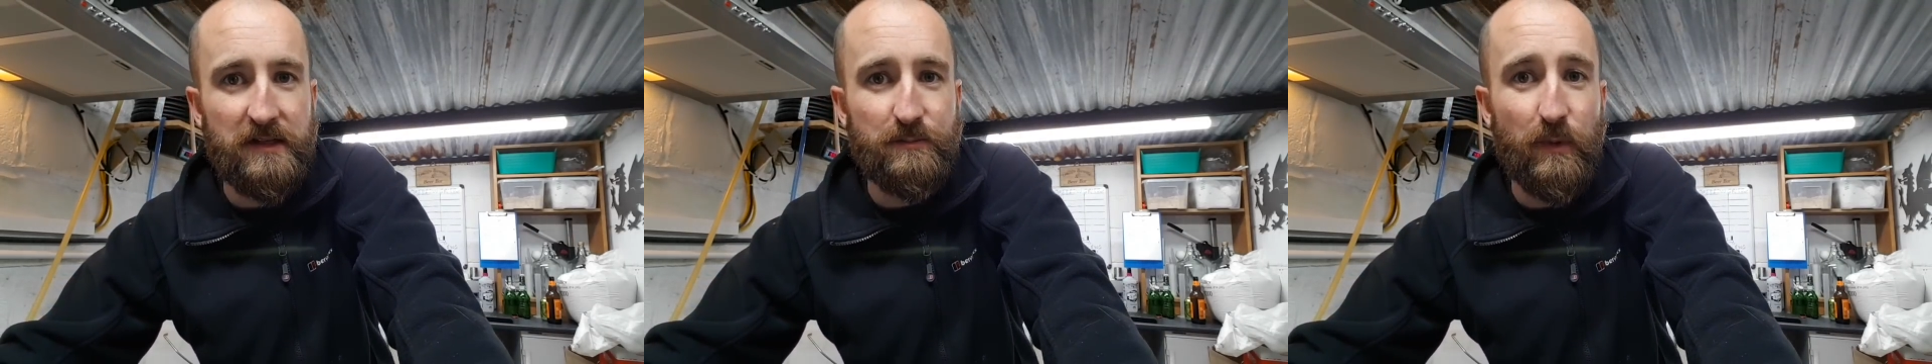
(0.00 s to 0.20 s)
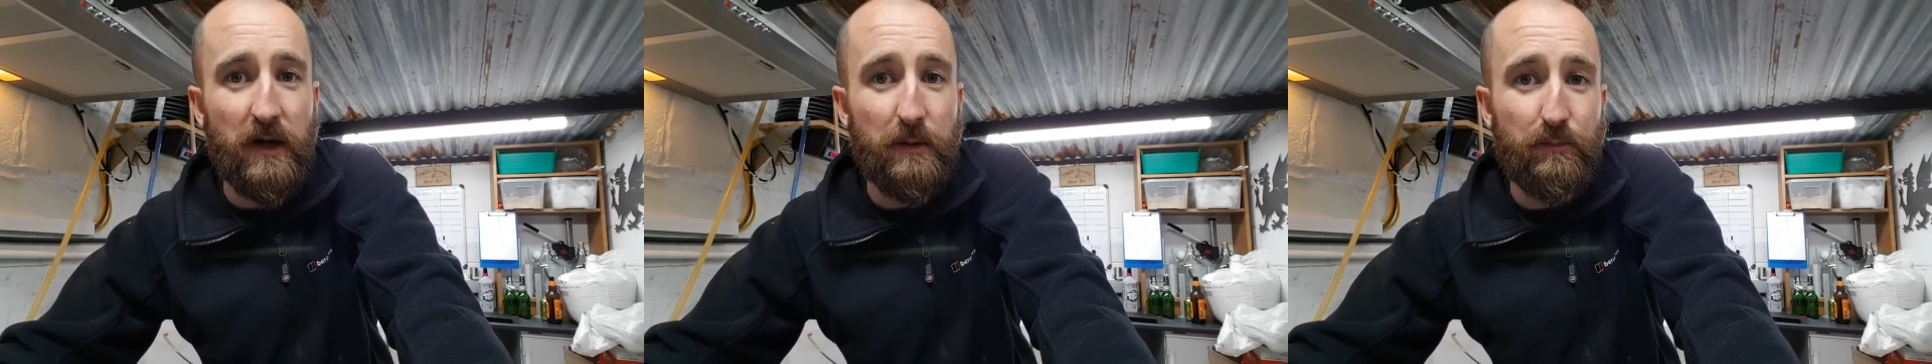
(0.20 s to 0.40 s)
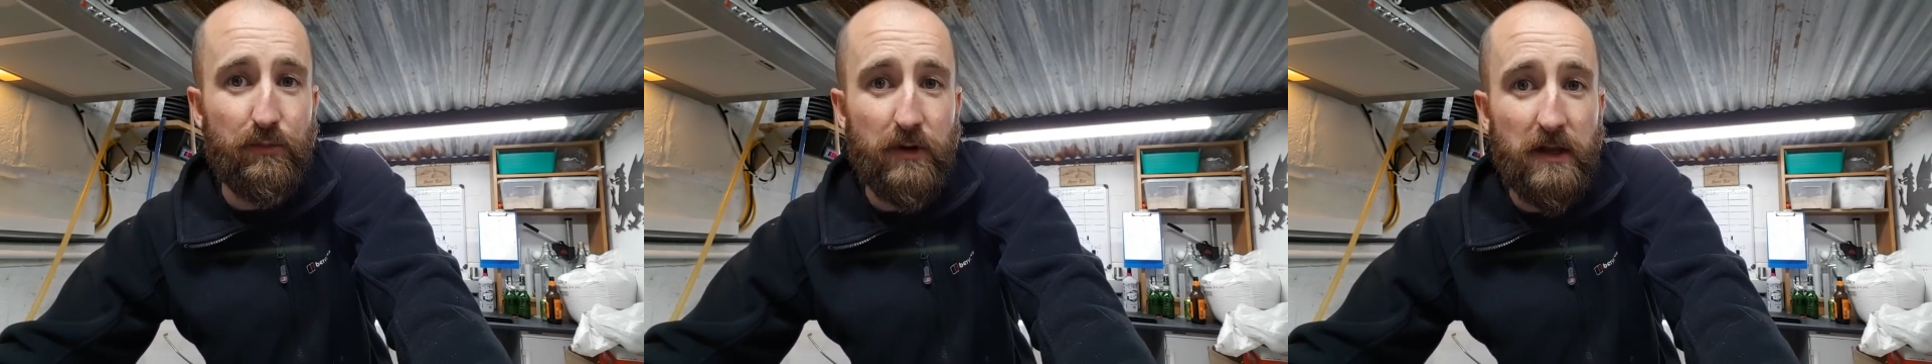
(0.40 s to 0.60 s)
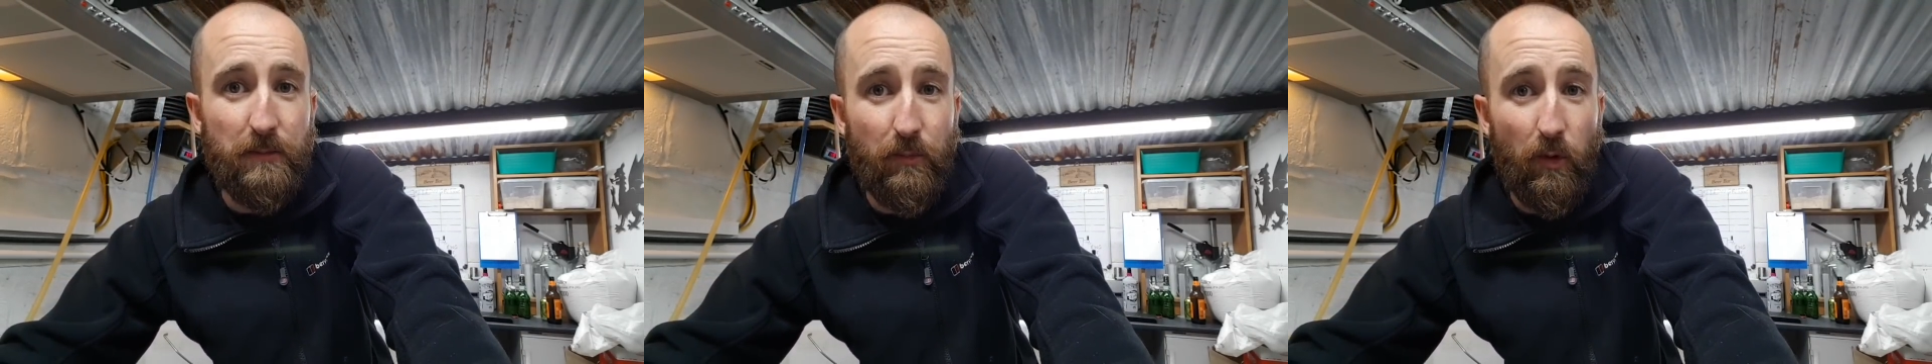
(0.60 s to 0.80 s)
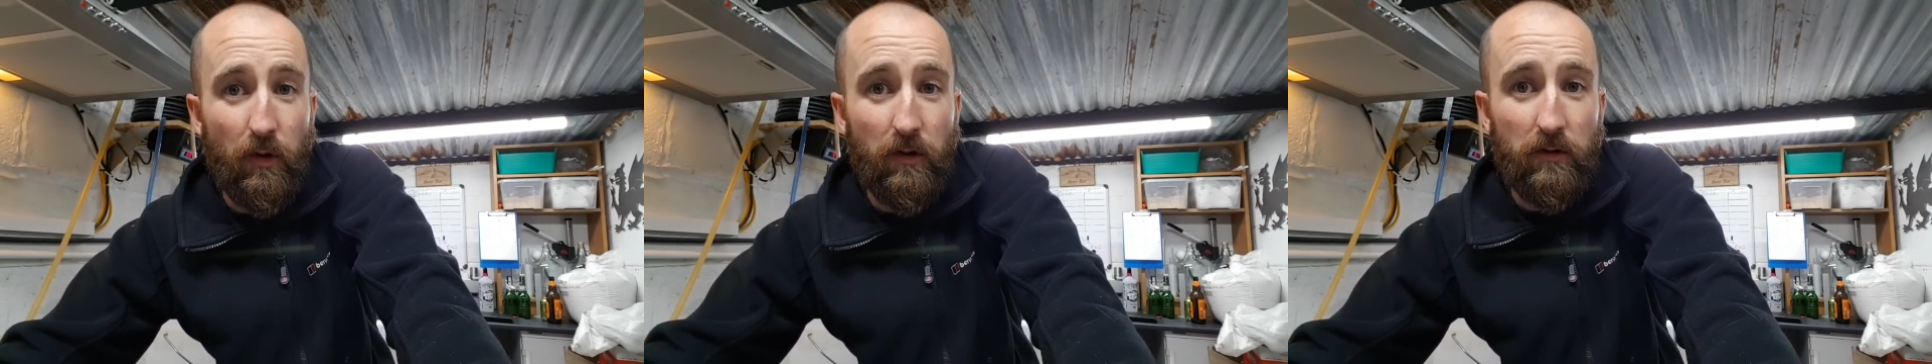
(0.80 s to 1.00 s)
my
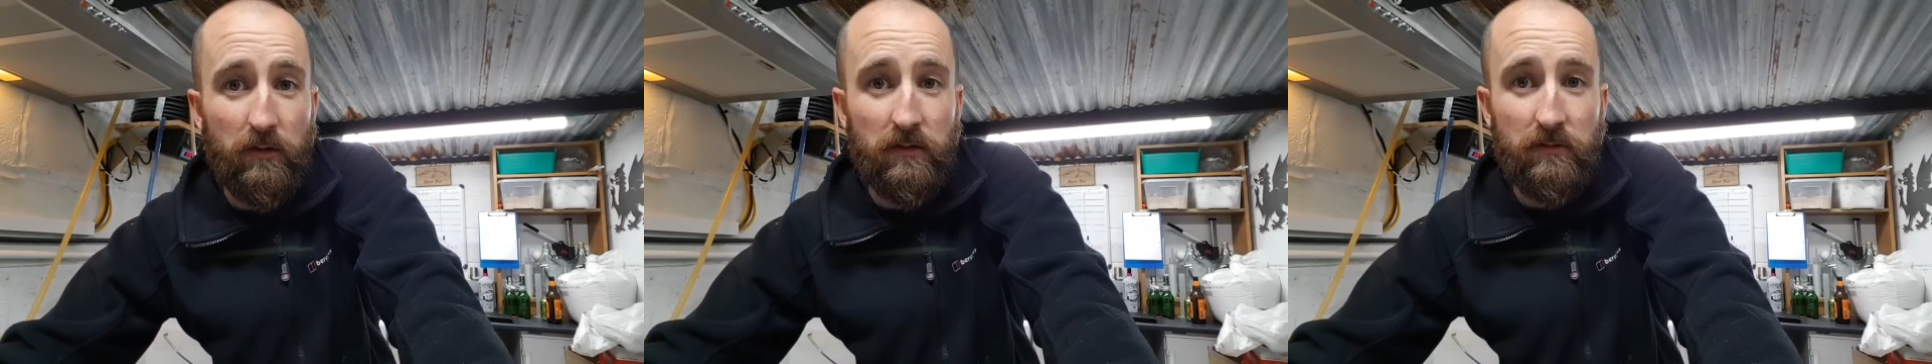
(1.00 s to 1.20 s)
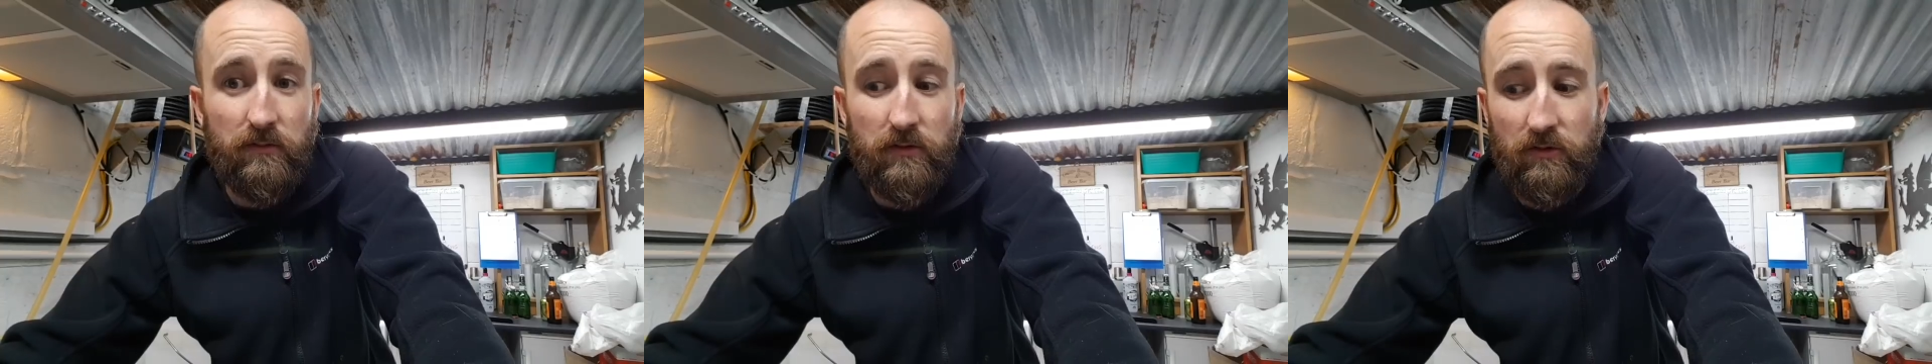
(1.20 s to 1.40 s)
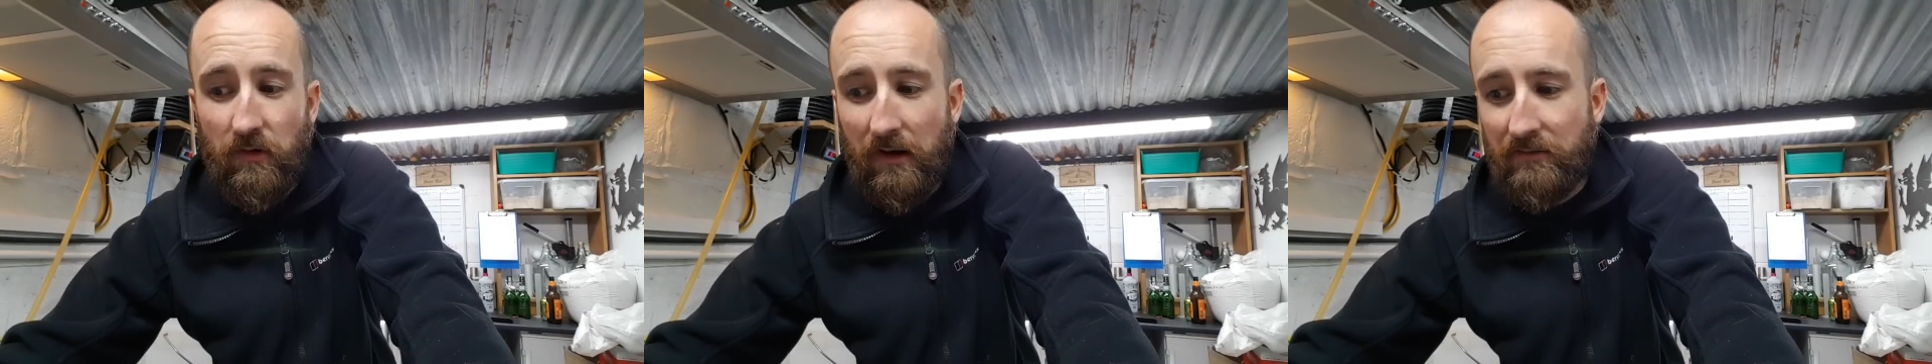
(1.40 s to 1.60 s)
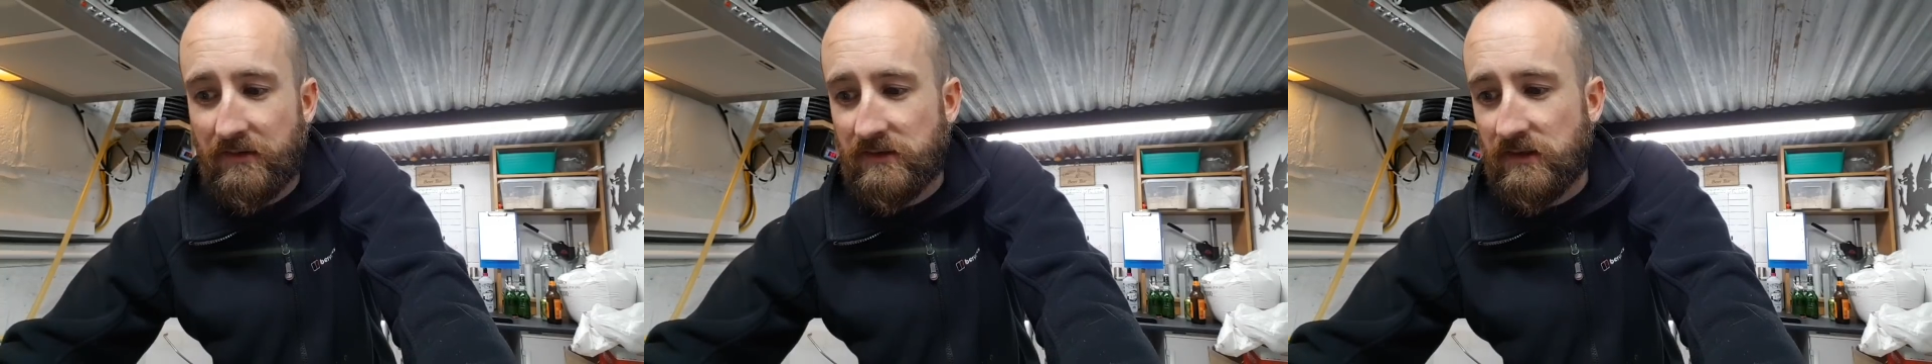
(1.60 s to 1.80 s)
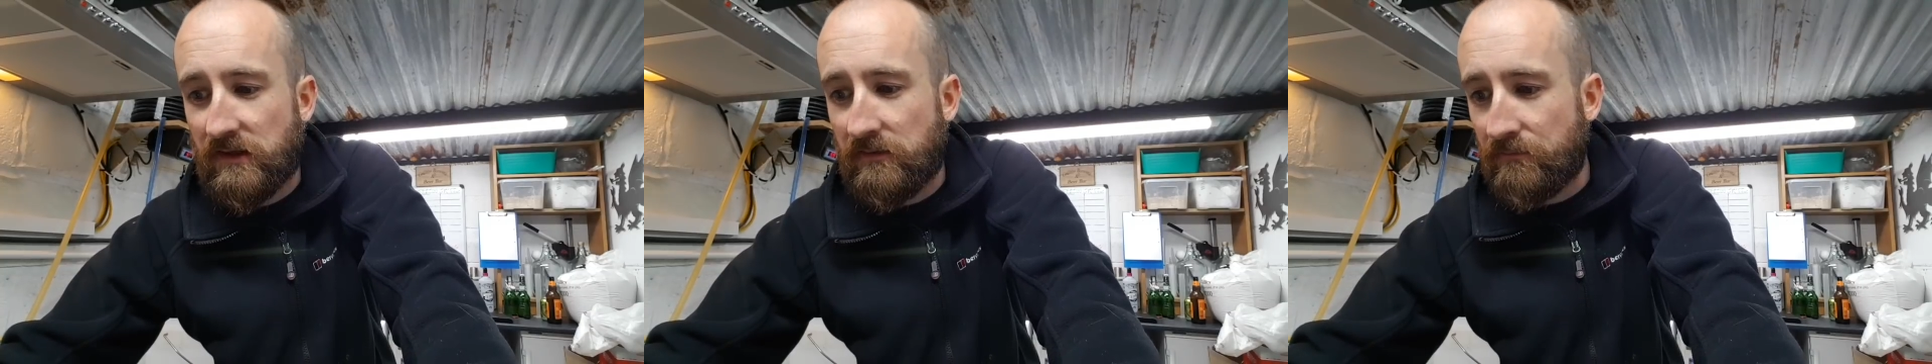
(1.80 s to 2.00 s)
pre-boil
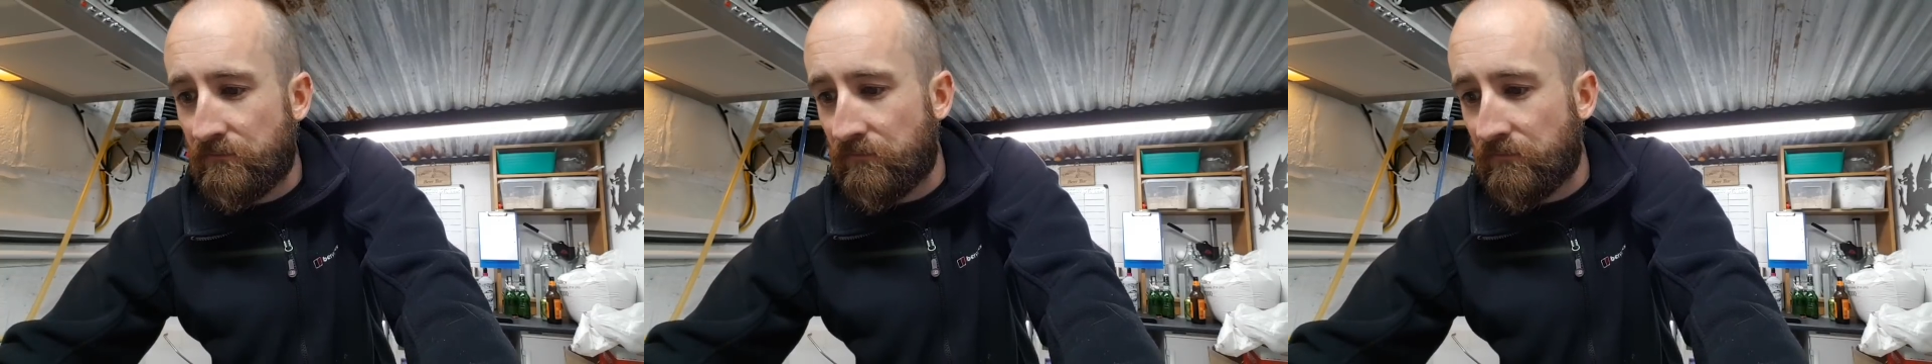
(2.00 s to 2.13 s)
gravity.